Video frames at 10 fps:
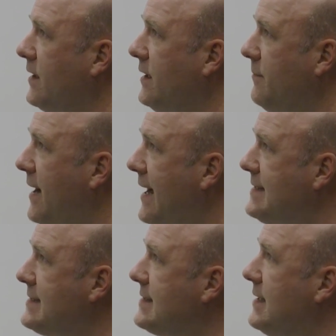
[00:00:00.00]

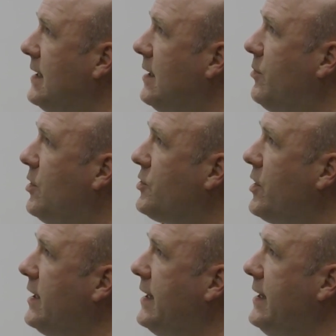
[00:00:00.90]
Mainz, Paul
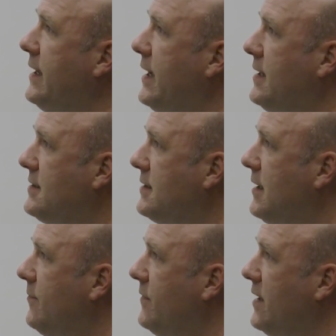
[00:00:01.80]
Donnelly, and
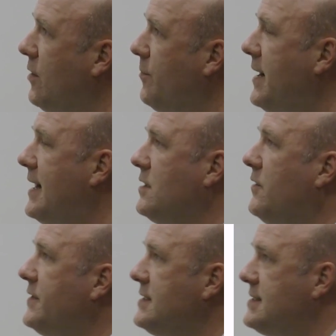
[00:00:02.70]
they're part
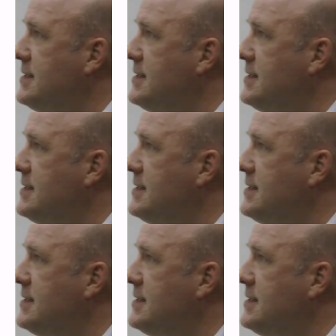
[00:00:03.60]
of this